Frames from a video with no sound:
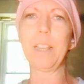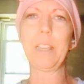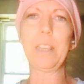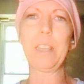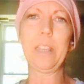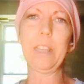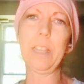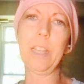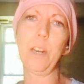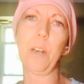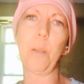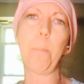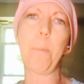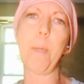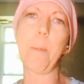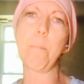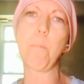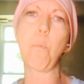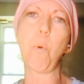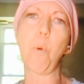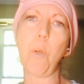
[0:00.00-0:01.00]
a little
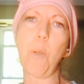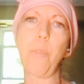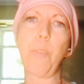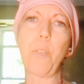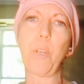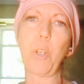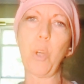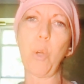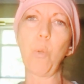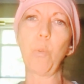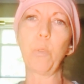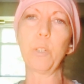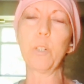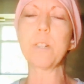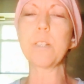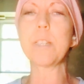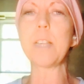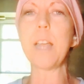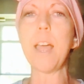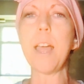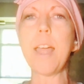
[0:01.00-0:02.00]
bit more on the colder
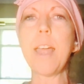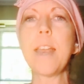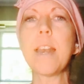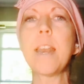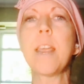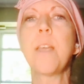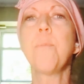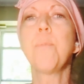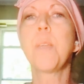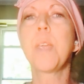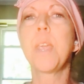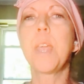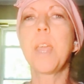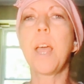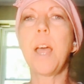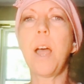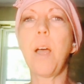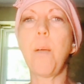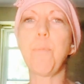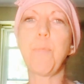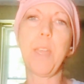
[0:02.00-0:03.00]
side,
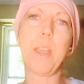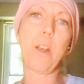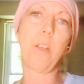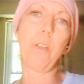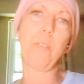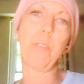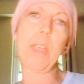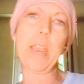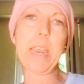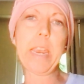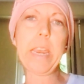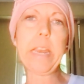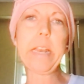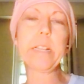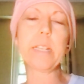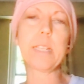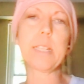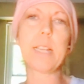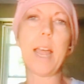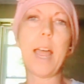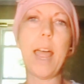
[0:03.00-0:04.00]
than on the
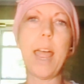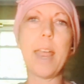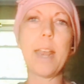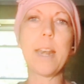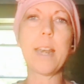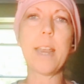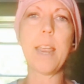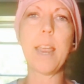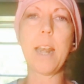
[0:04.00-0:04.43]
heat side.